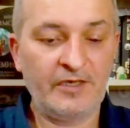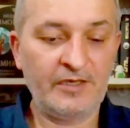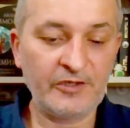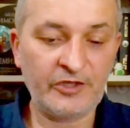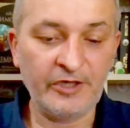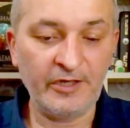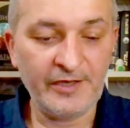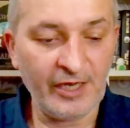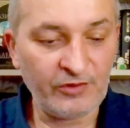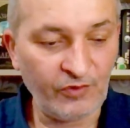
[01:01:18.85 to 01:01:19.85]
Until
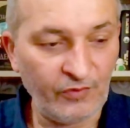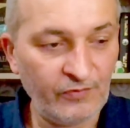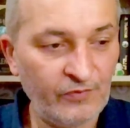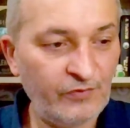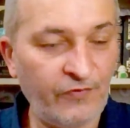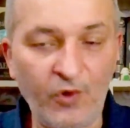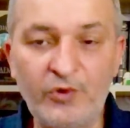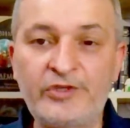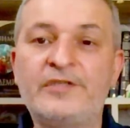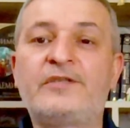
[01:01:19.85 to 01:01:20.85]
NATO
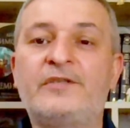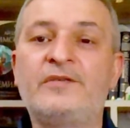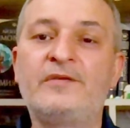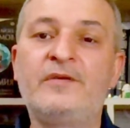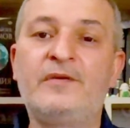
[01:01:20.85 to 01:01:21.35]
forces,